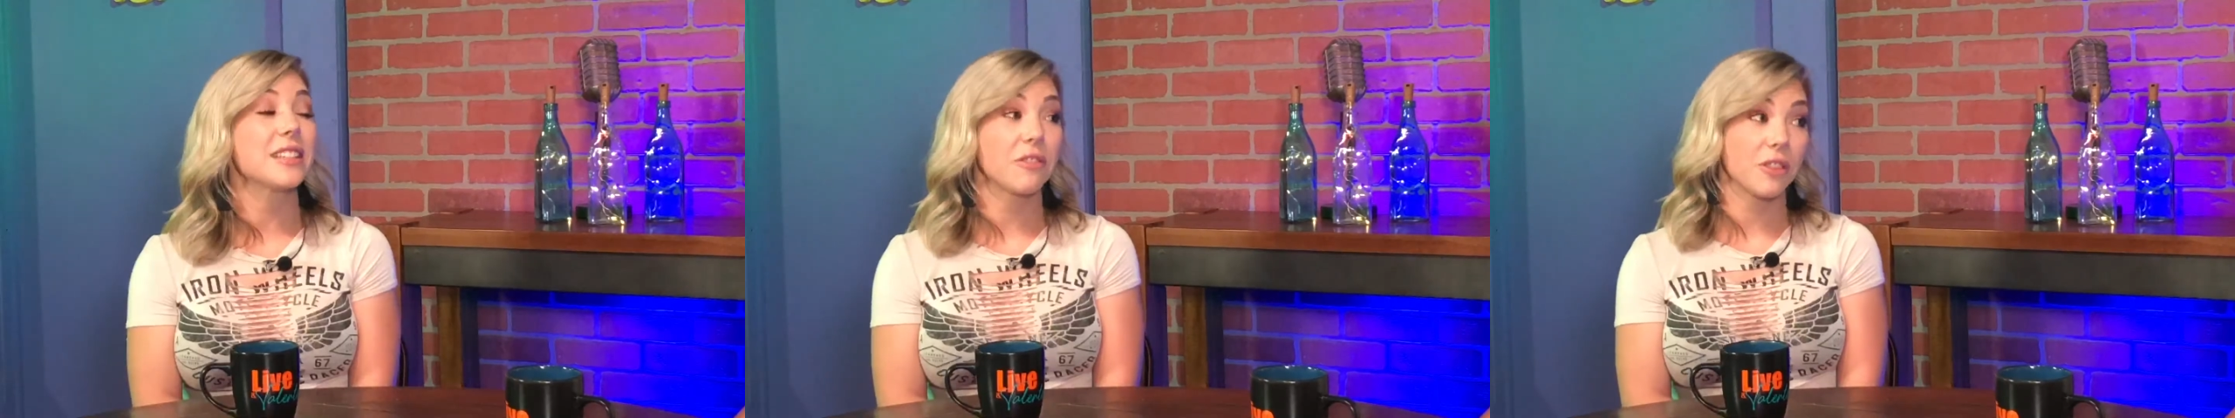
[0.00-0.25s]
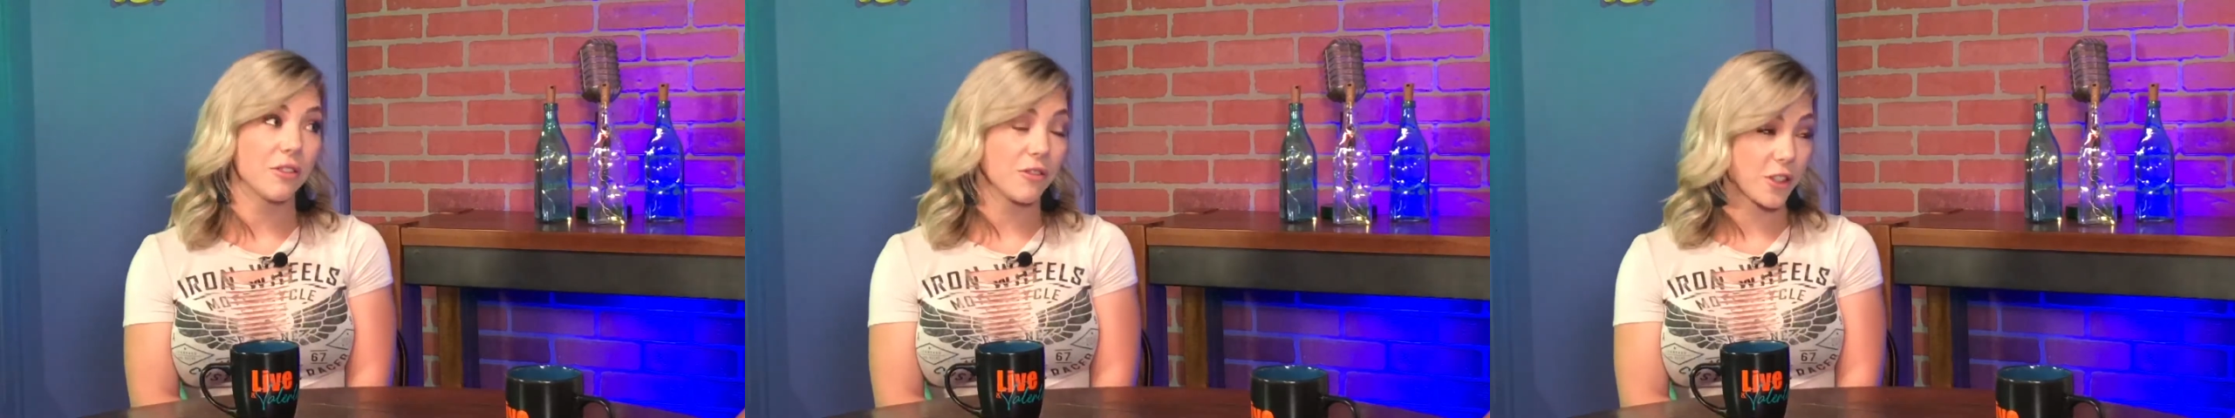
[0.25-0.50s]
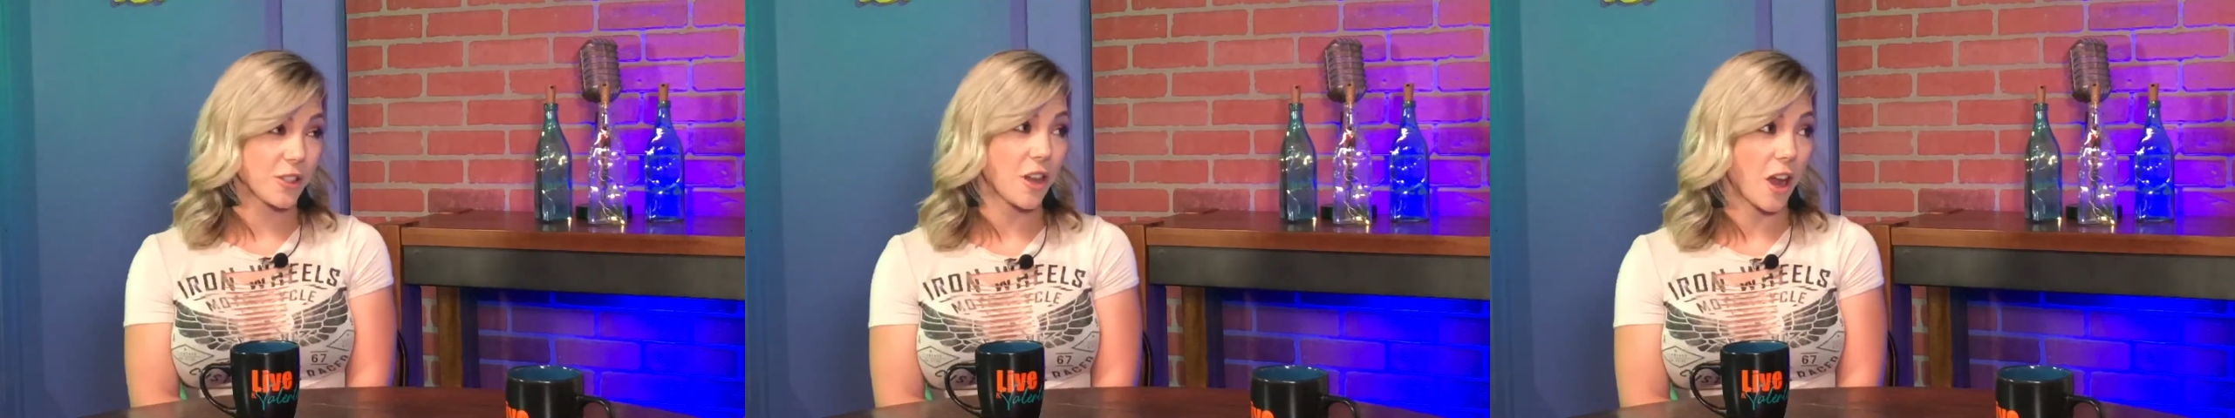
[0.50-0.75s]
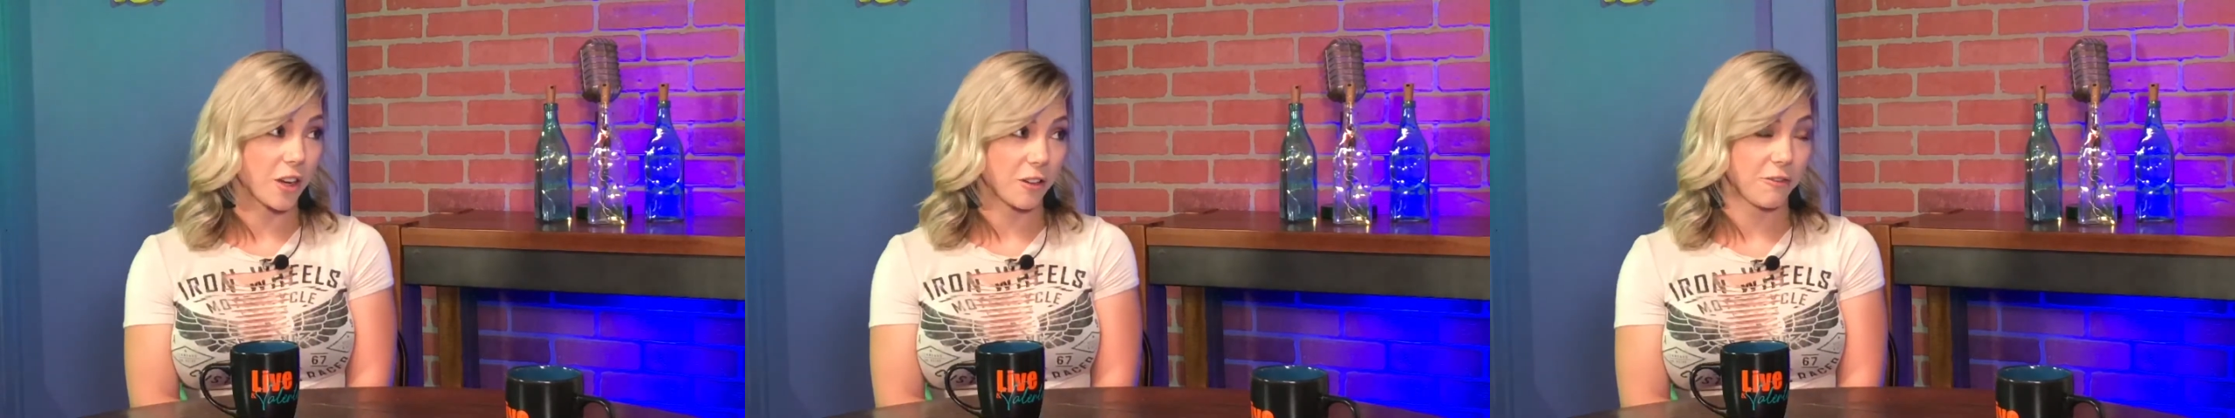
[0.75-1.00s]
different
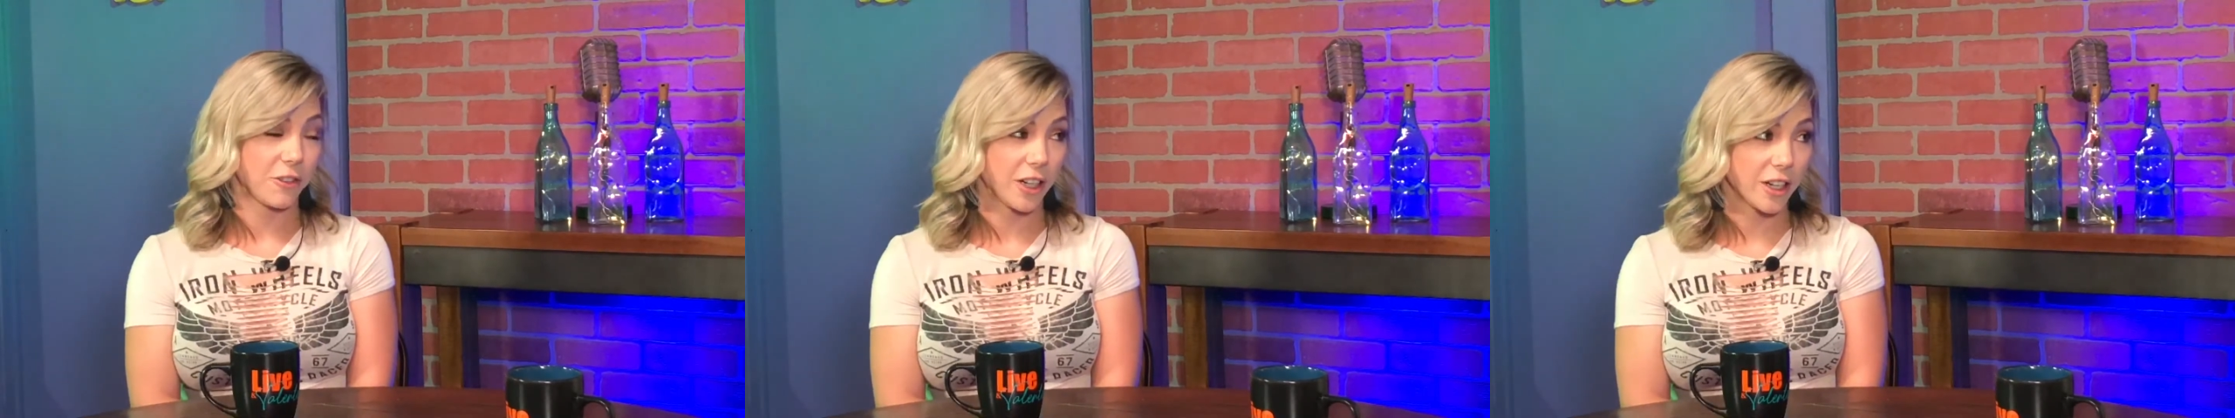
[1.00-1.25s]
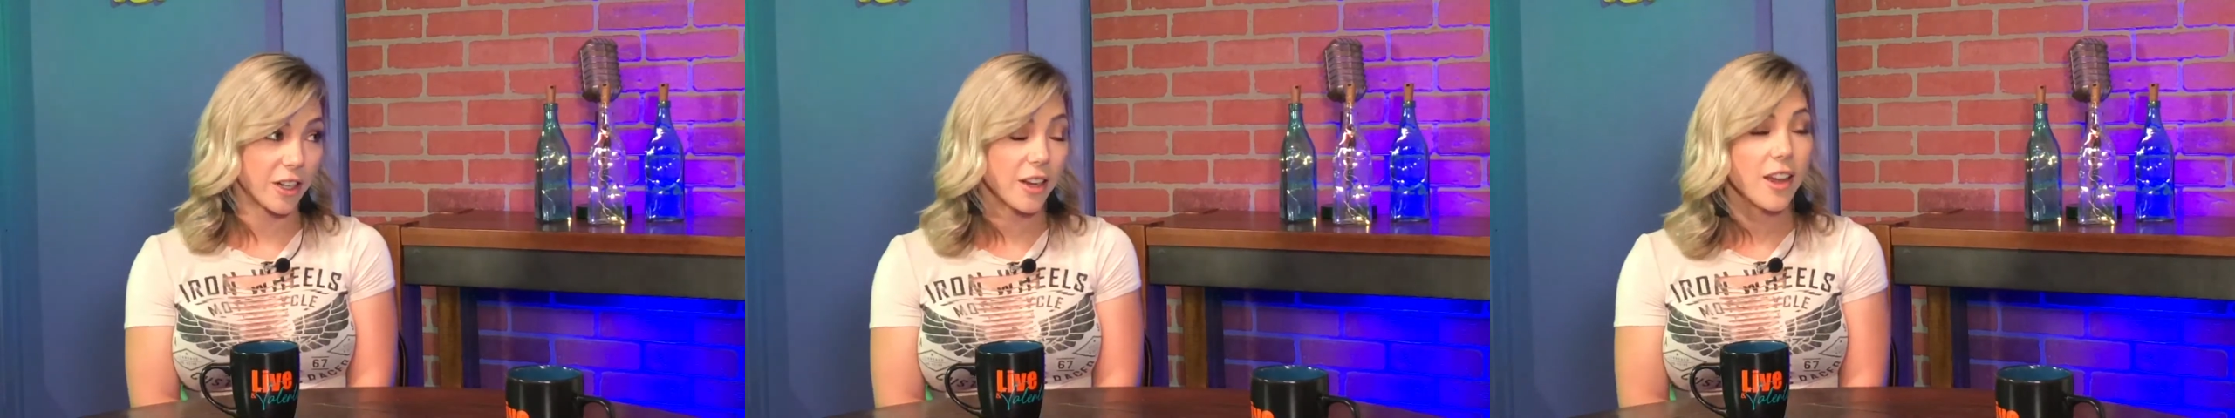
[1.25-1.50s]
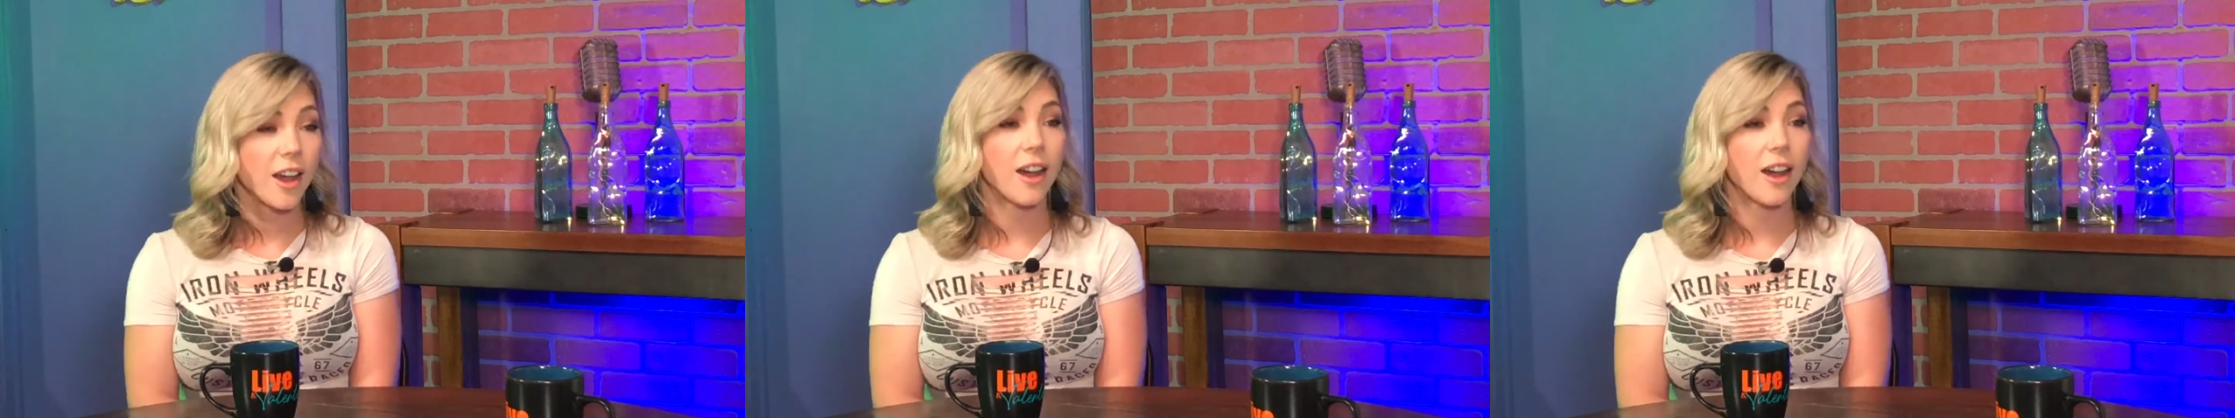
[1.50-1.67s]
photographer. Yeah.